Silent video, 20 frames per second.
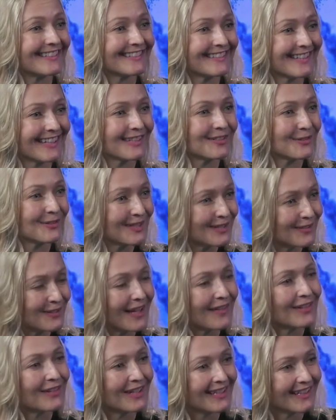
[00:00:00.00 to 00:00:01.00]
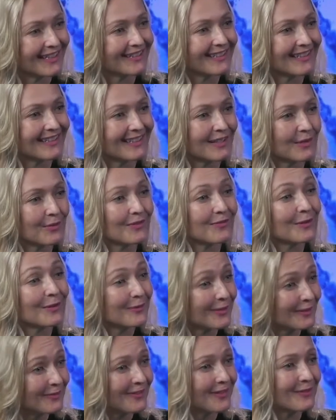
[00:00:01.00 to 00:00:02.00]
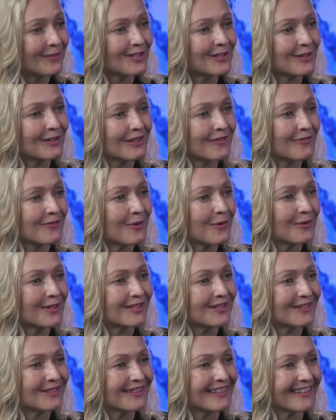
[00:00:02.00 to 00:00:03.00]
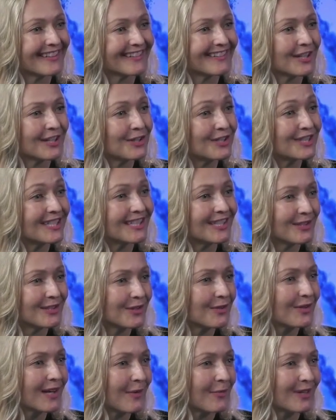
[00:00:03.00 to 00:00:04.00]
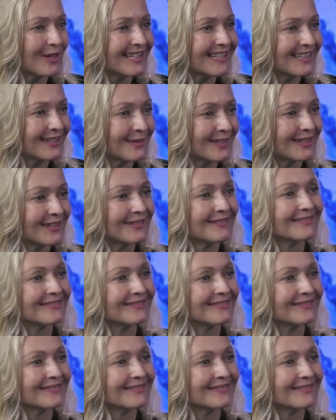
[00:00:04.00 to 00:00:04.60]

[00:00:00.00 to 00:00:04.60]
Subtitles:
It's great to have you here, and we're very much looking forward to the continued collaboration with you.